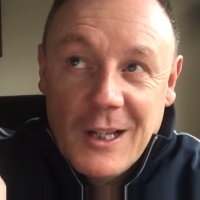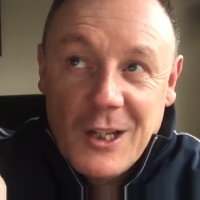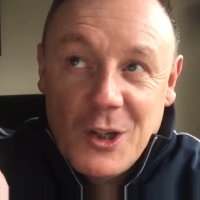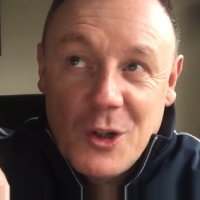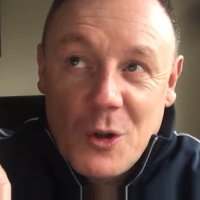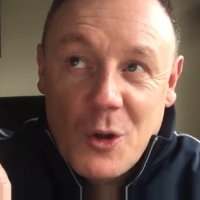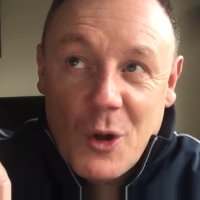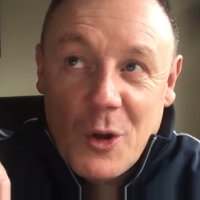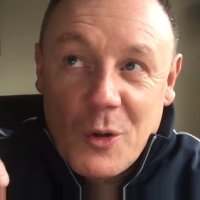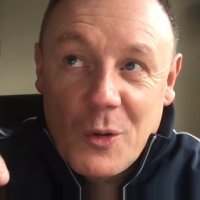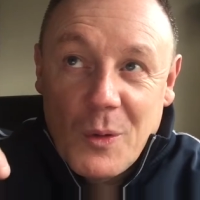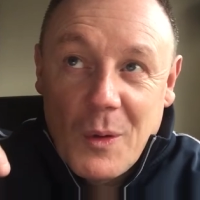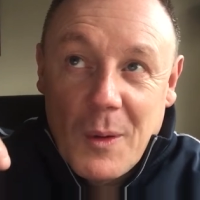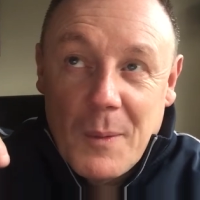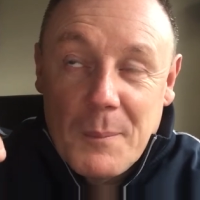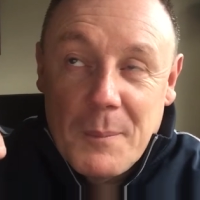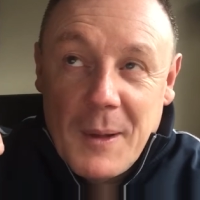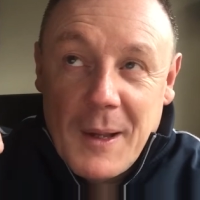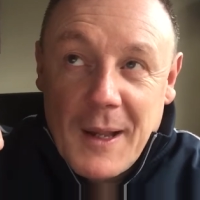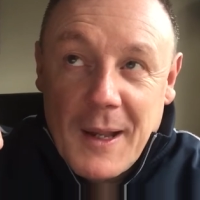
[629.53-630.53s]
you know,
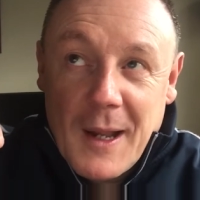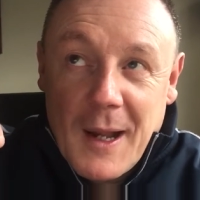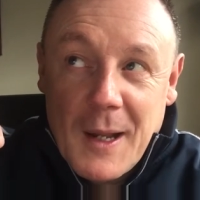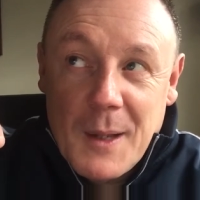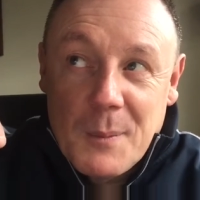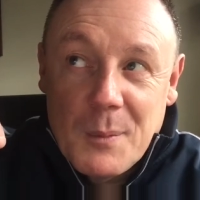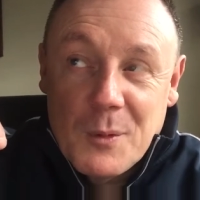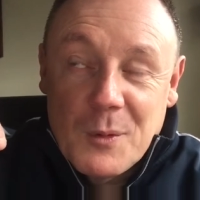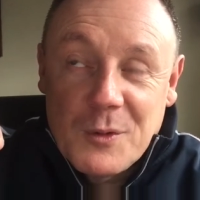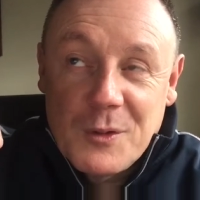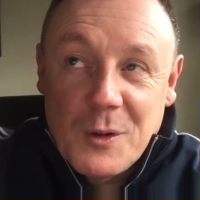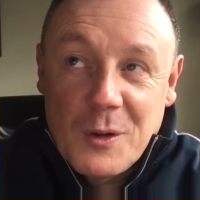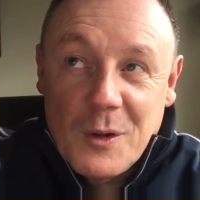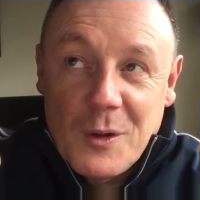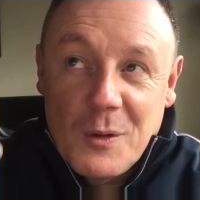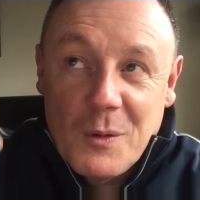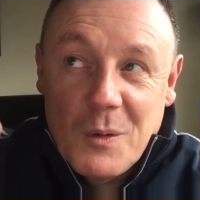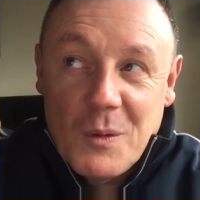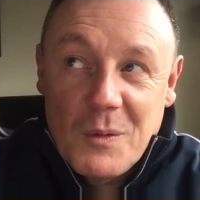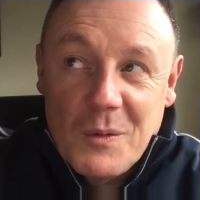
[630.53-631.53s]
being able
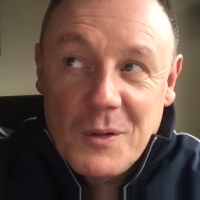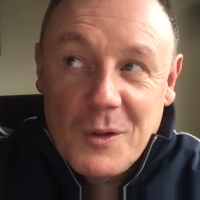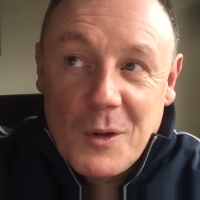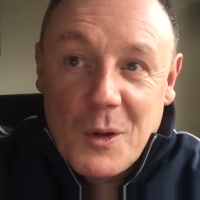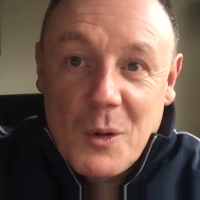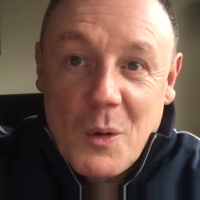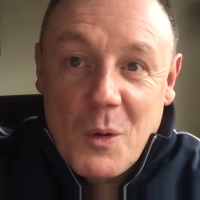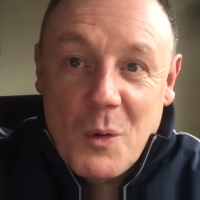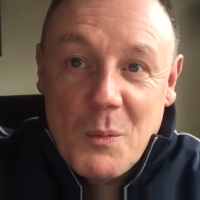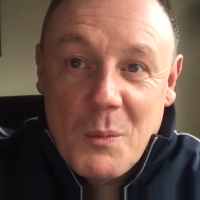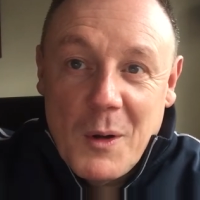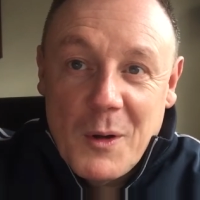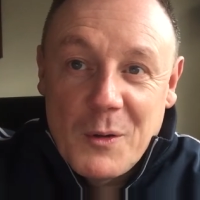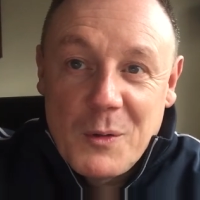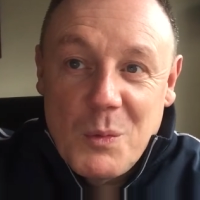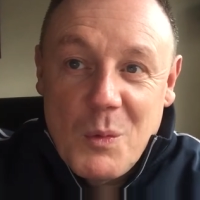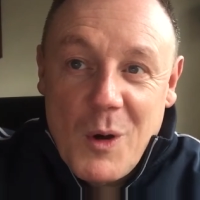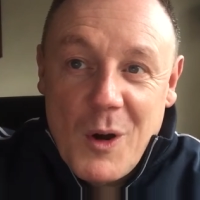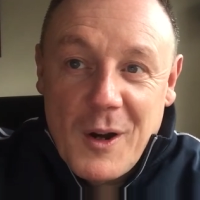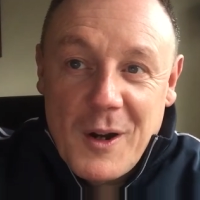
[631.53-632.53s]
to, you know,
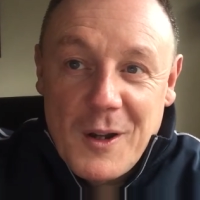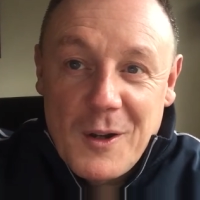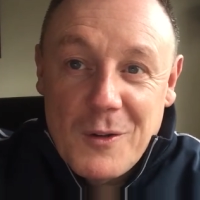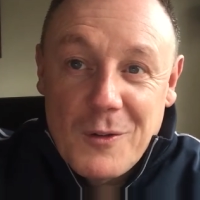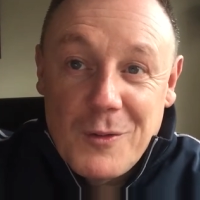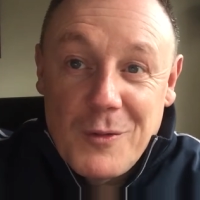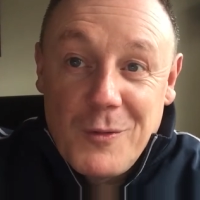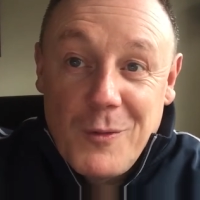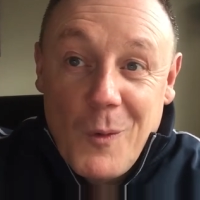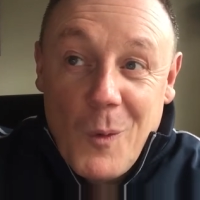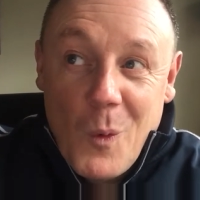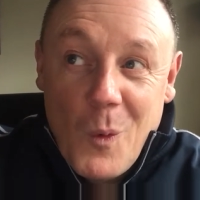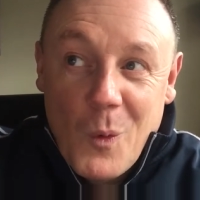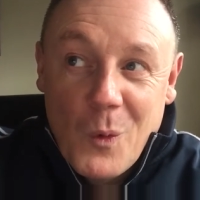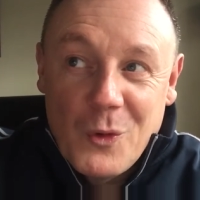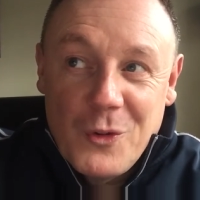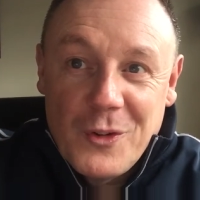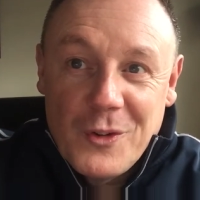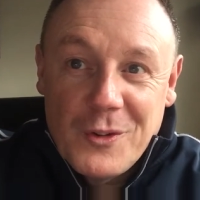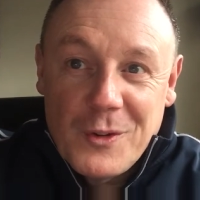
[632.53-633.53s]
almost work in a
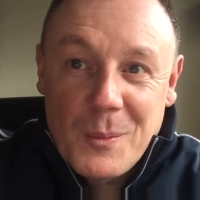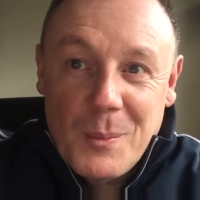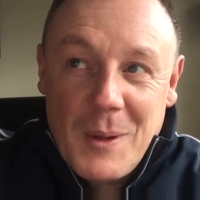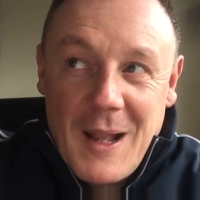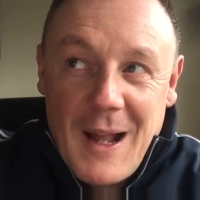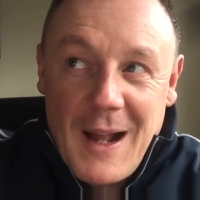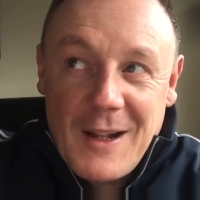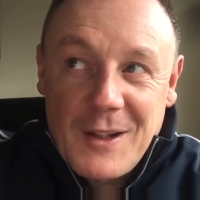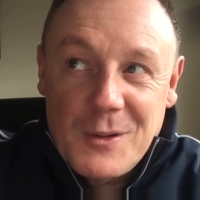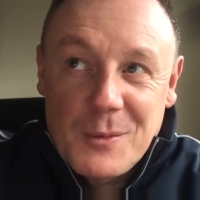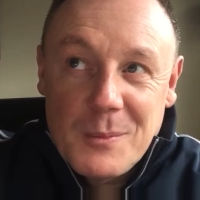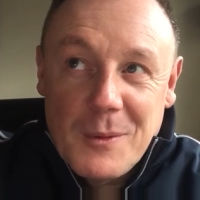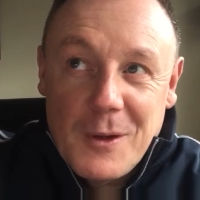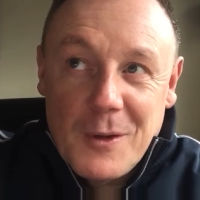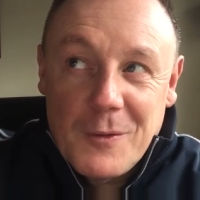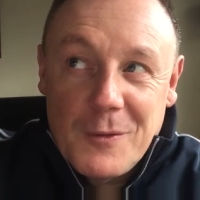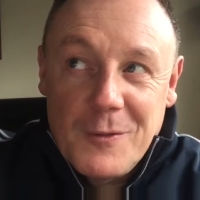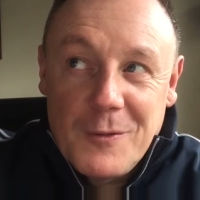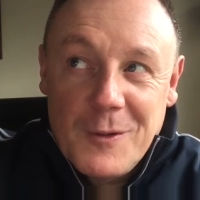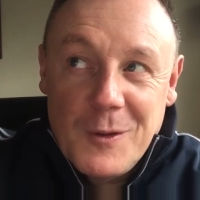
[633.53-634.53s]
forge as a
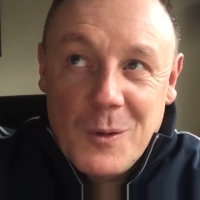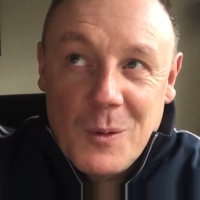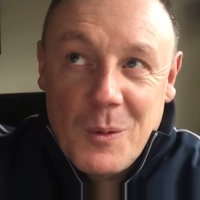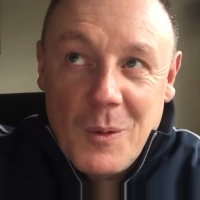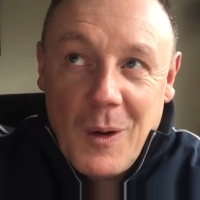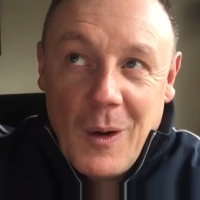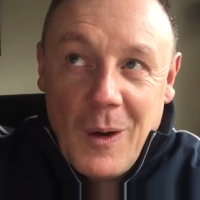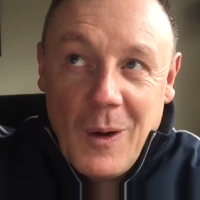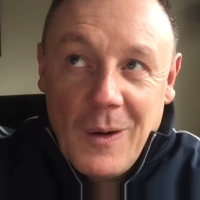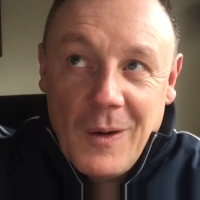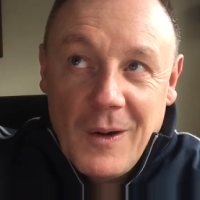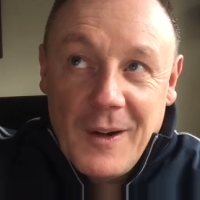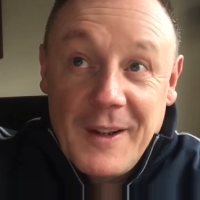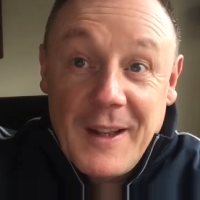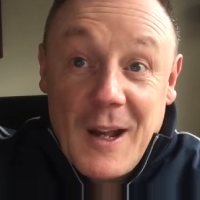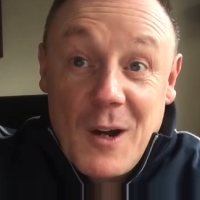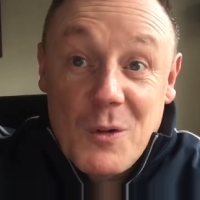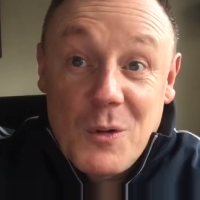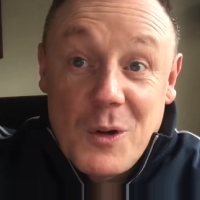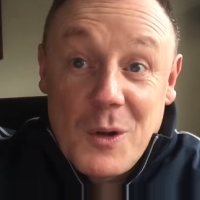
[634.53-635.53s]
blacksmith. You are an
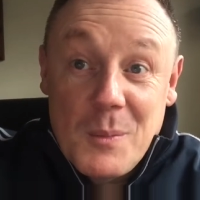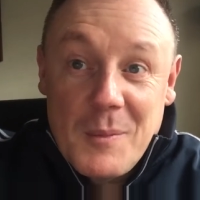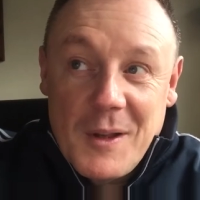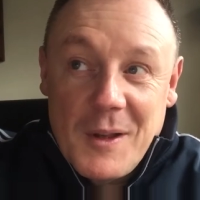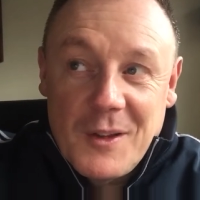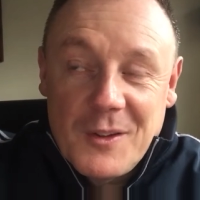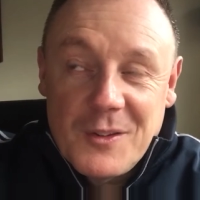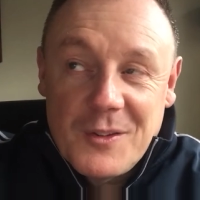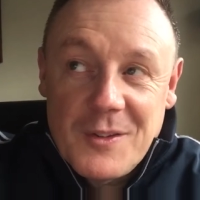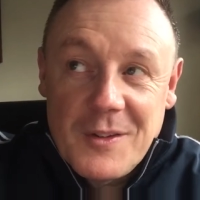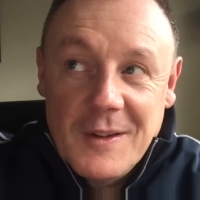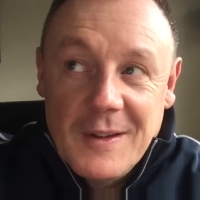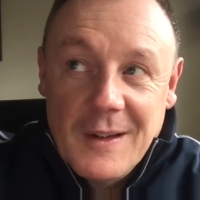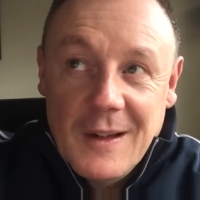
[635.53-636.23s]
alchemist.